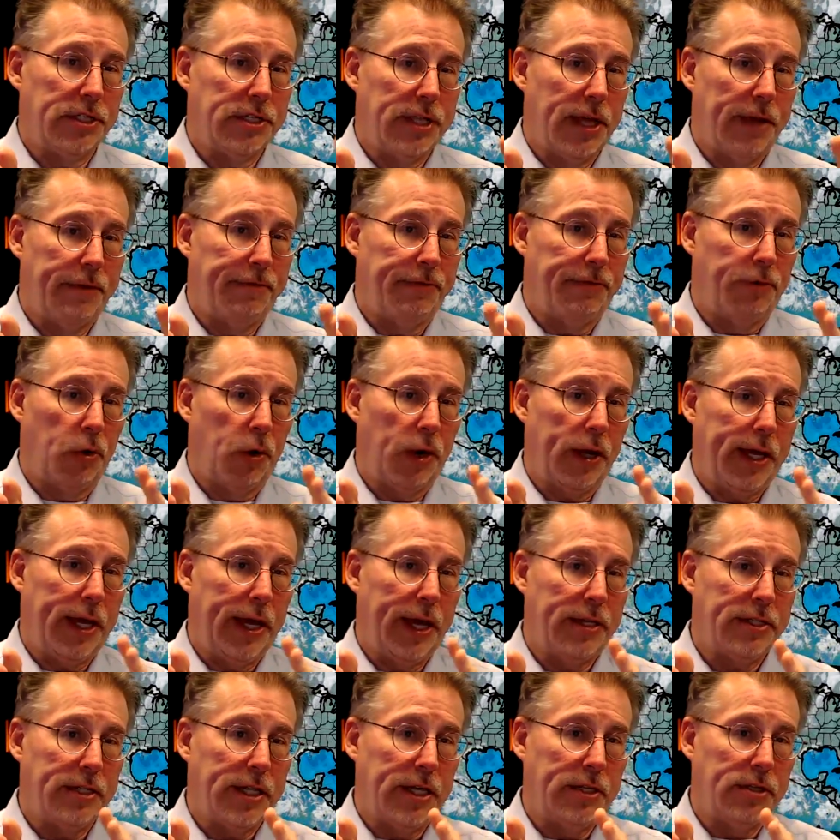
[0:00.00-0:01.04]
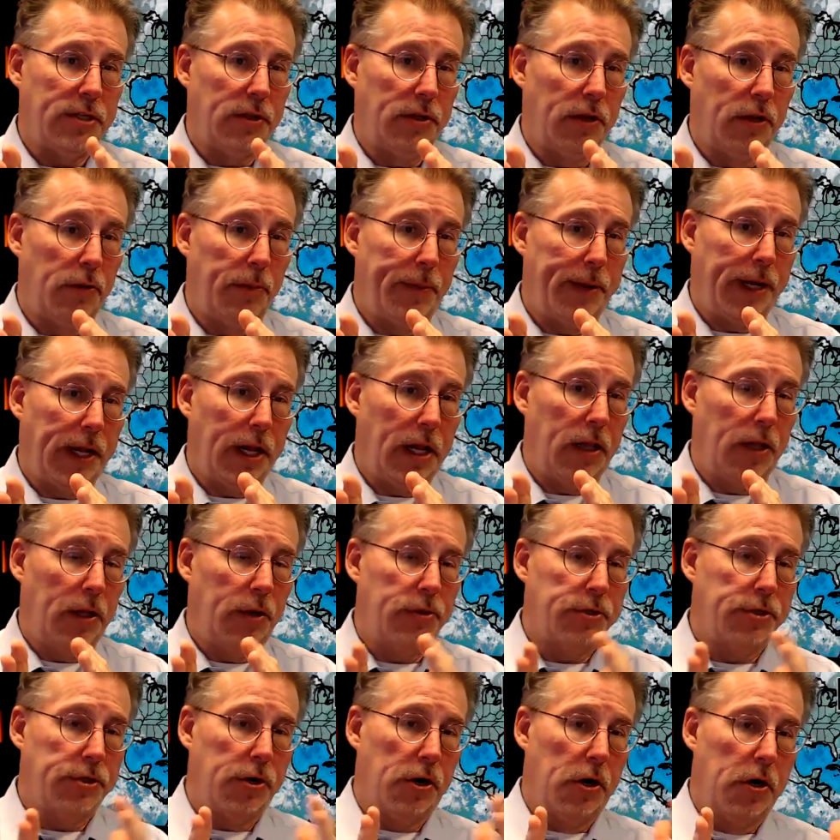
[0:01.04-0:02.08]
that forecast gets a little bit
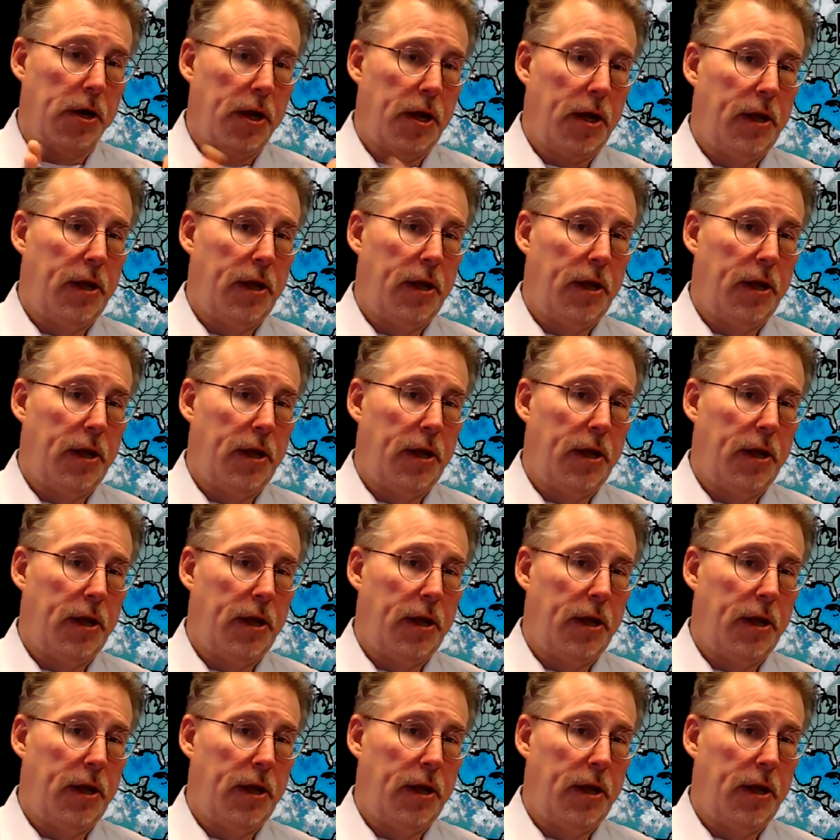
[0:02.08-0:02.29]
closer,